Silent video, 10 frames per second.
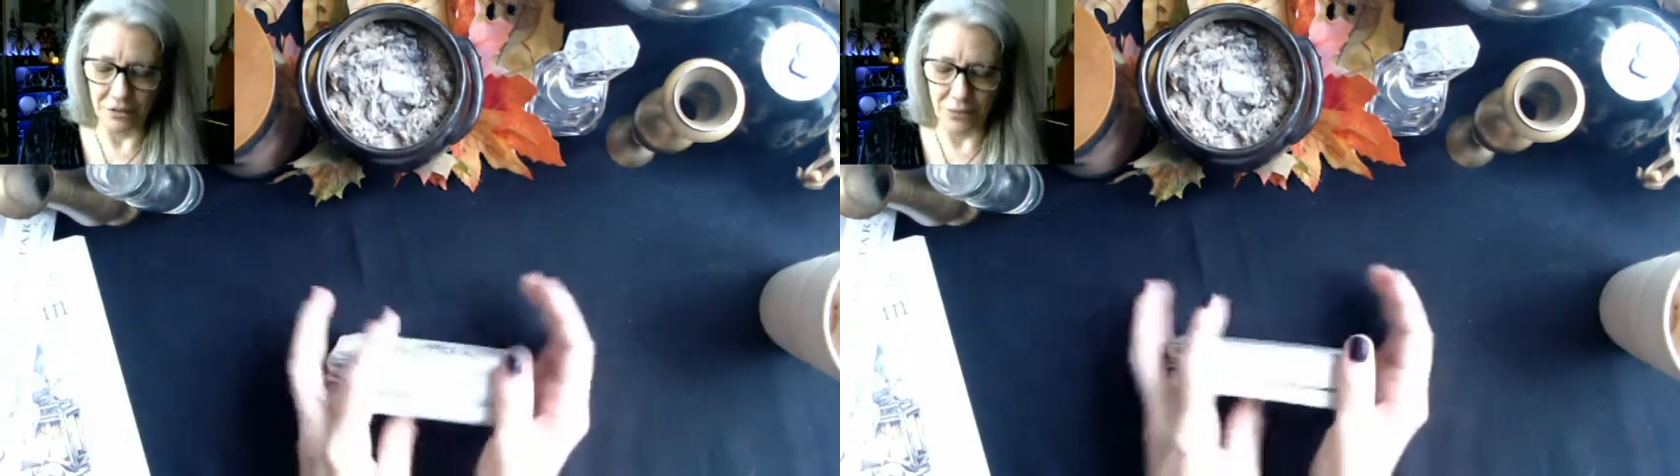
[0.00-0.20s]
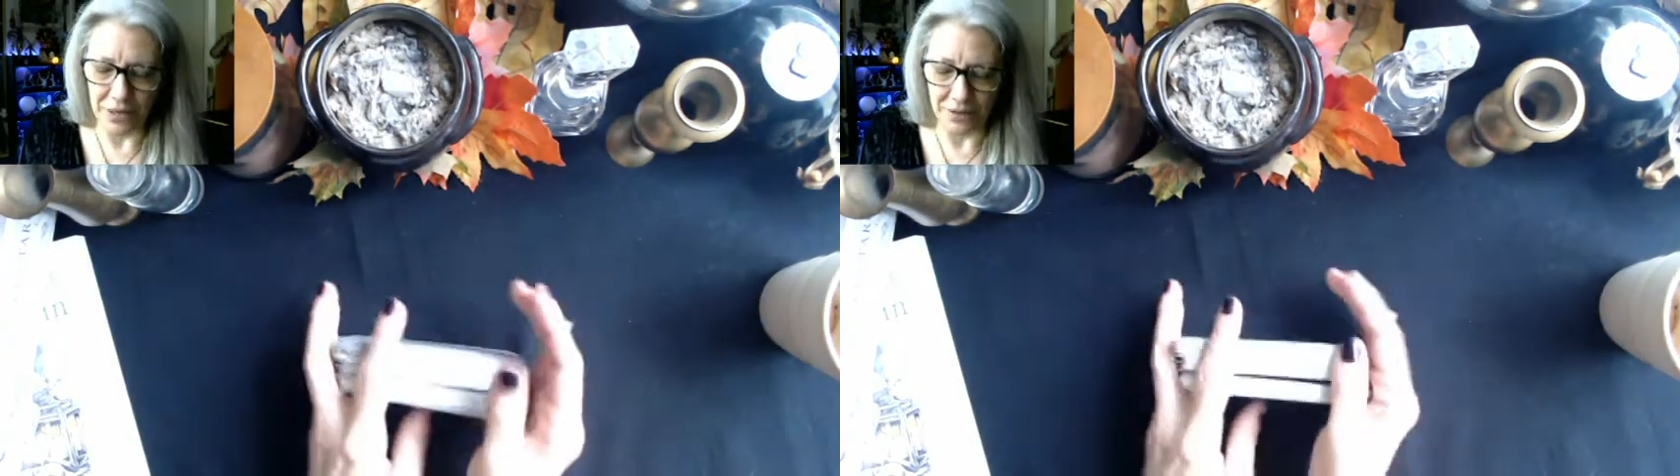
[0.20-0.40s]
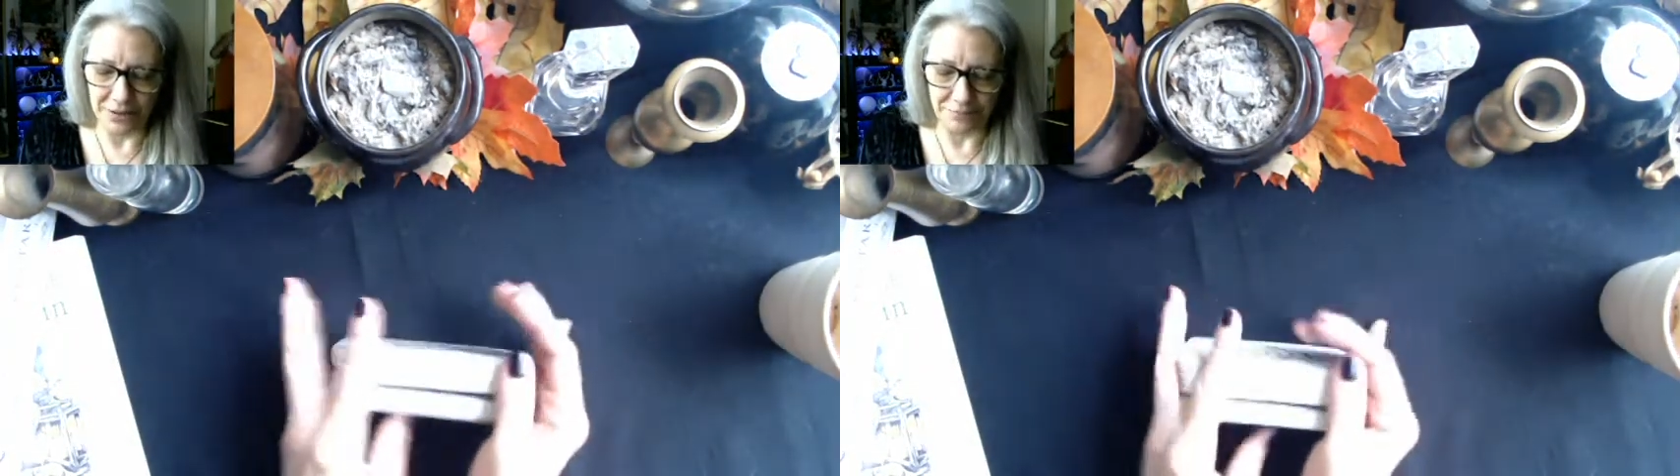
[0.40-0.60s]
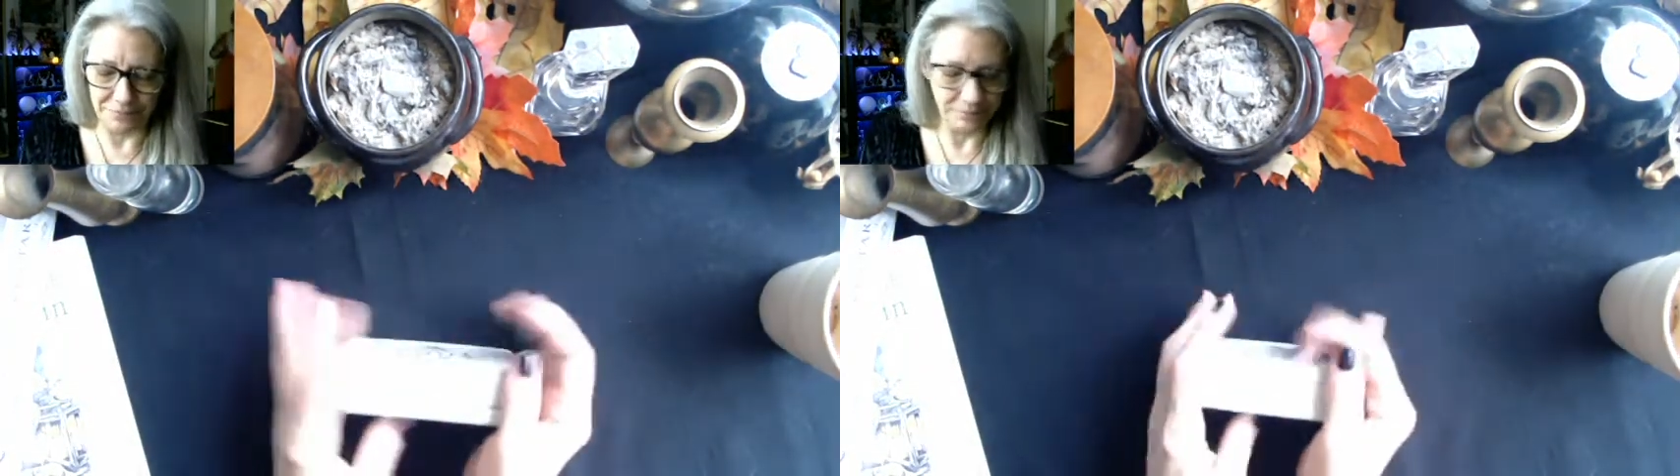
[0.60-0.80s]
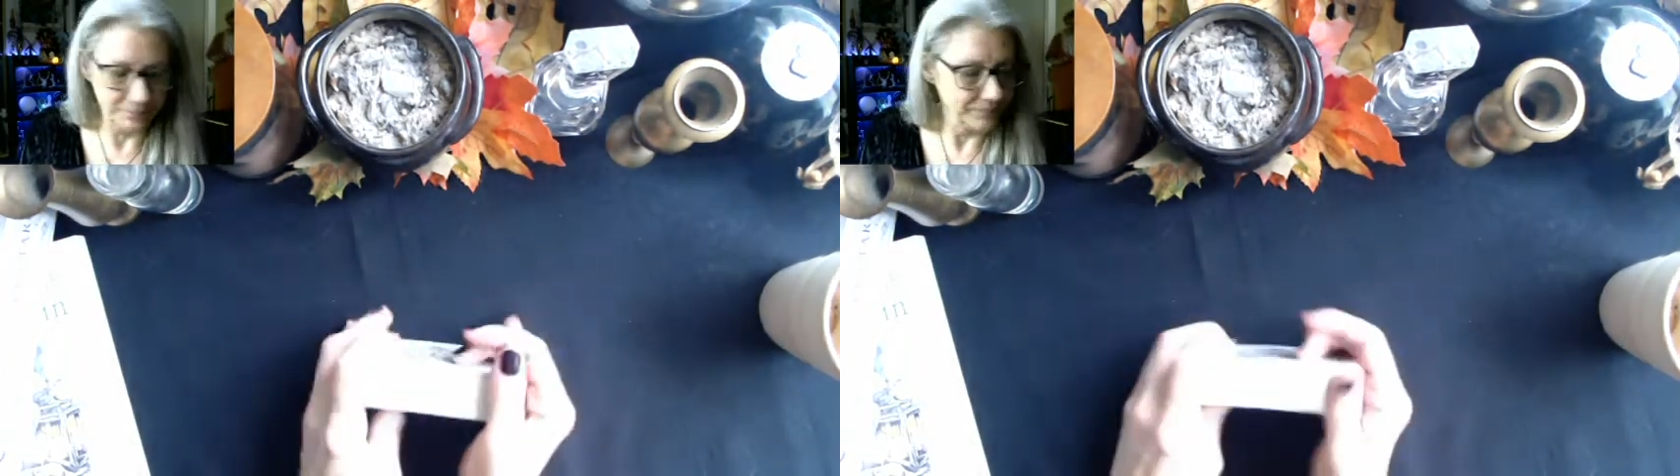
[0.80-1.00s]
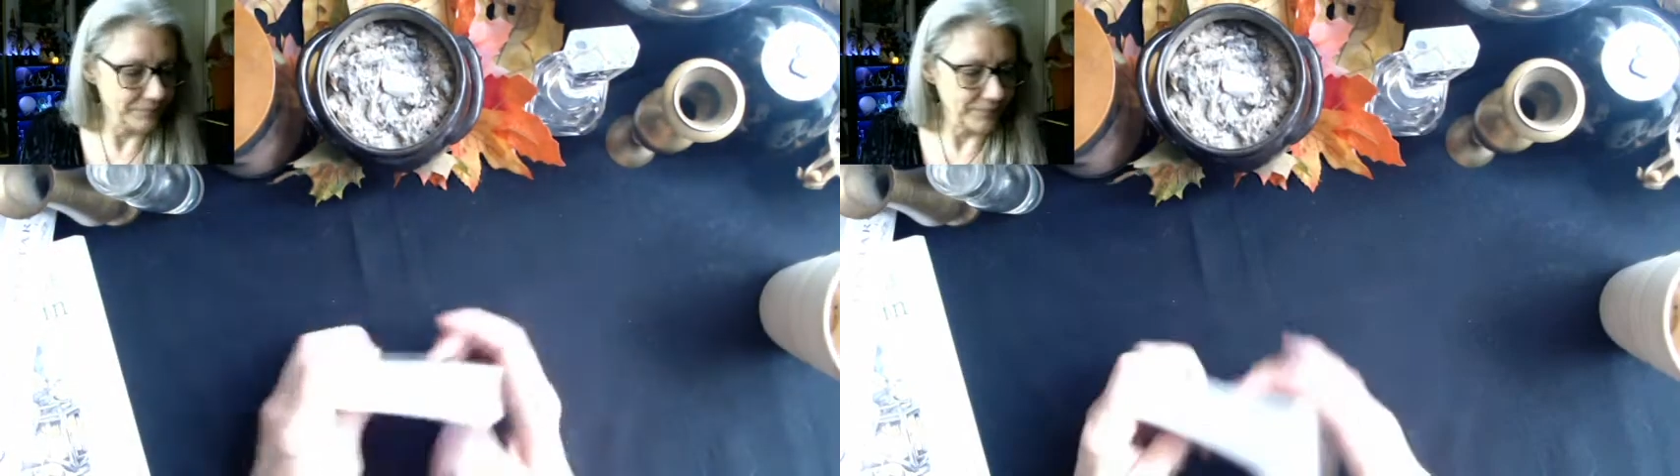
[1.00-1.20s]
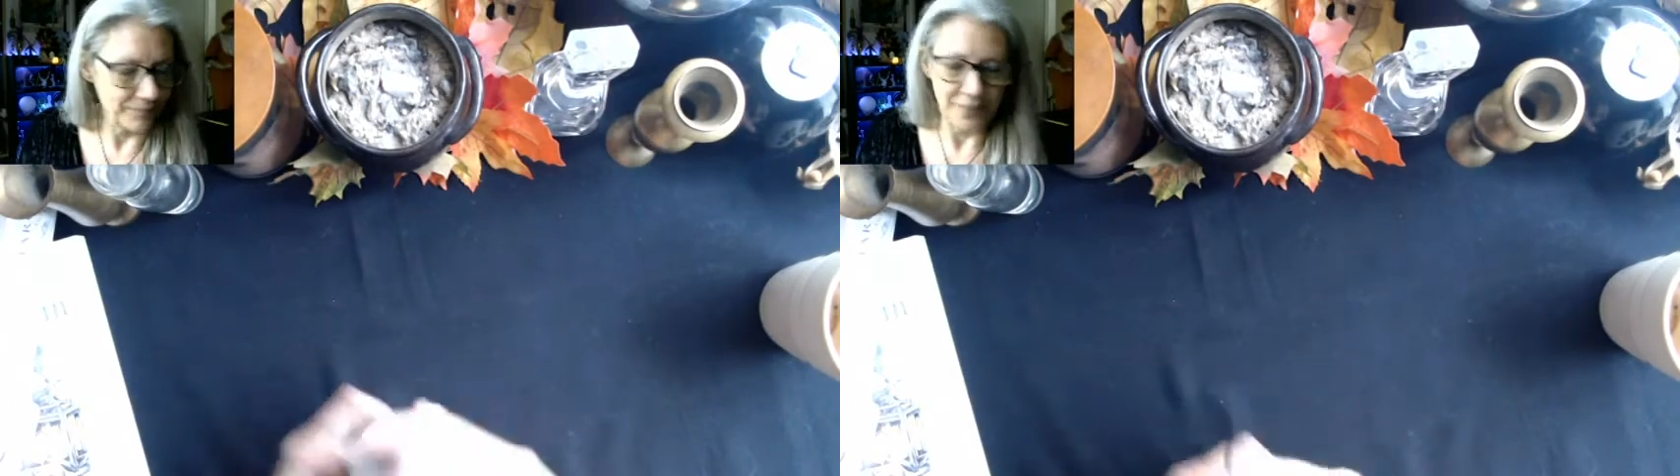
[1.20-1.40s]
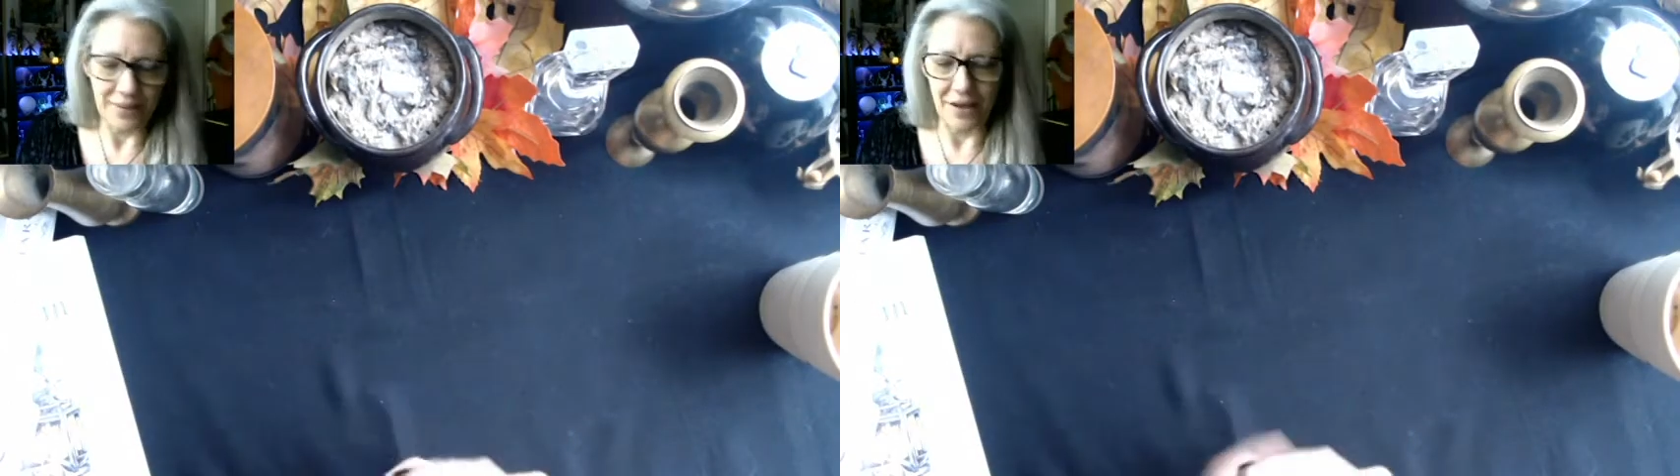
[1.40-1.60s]
Llewellyn.
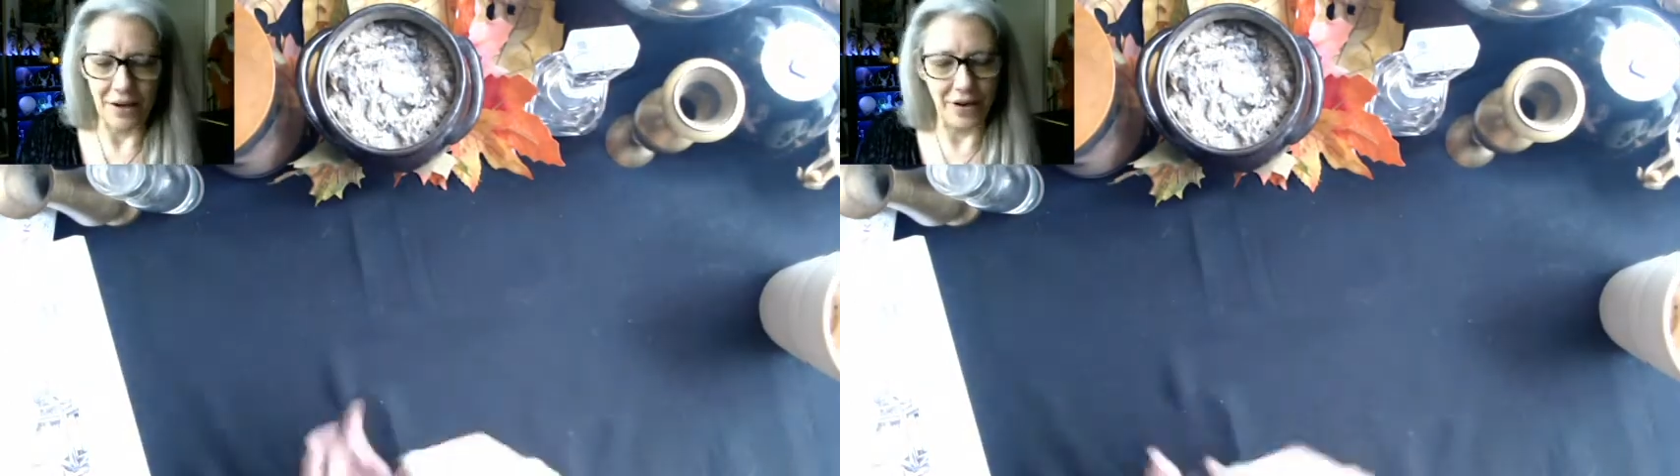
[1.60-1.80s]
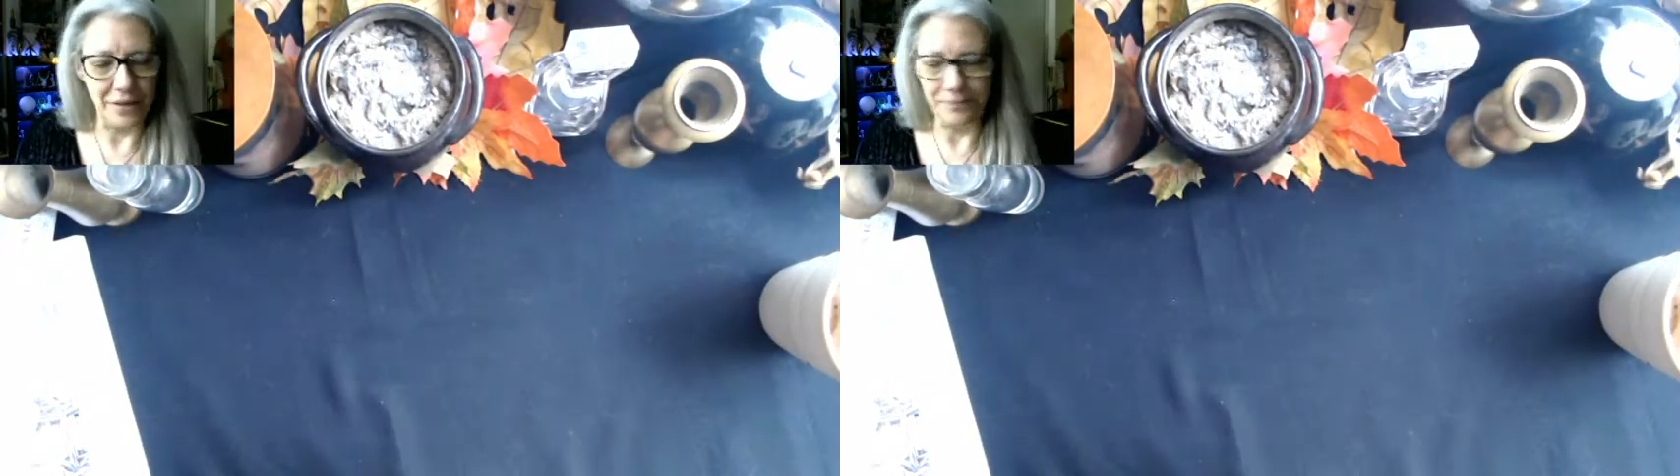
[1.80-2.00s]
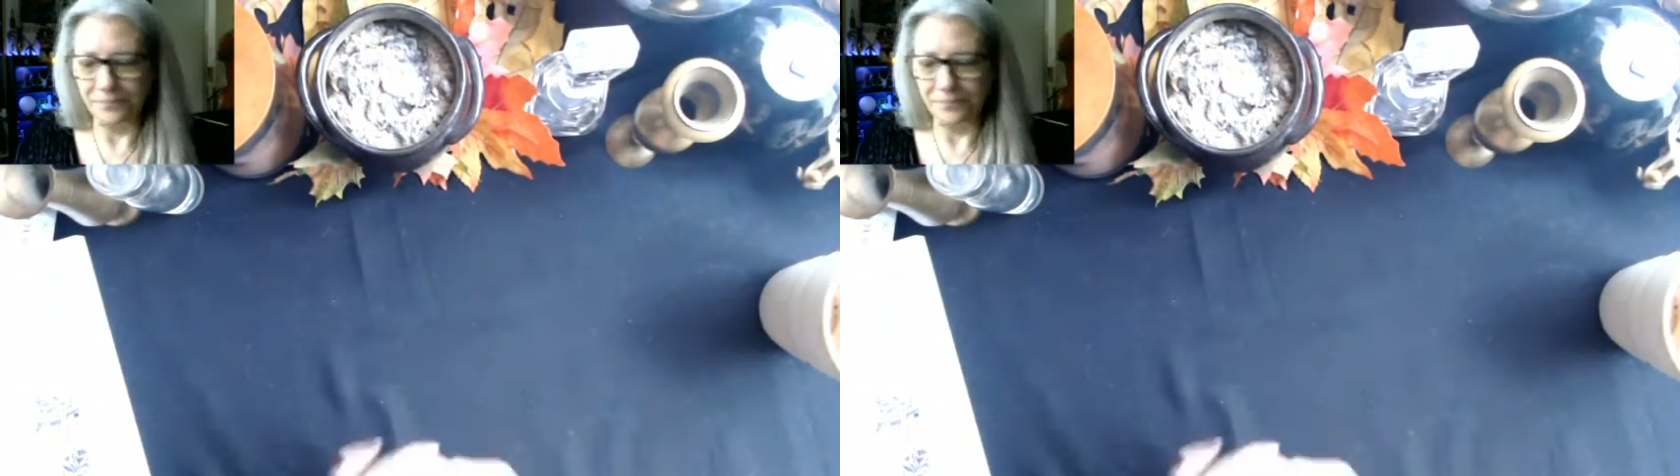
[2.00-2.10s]
All right.